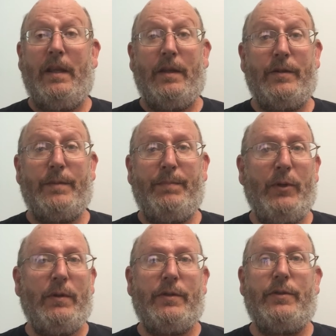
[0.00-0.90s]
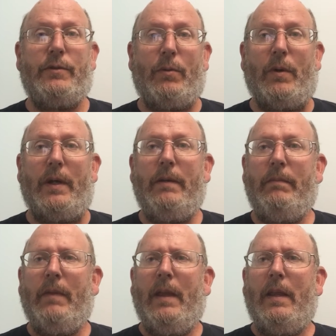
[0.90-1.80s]
There's a Buddhist story
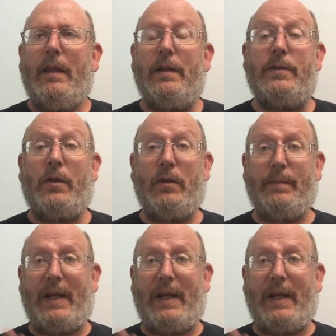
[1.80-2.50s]
that is told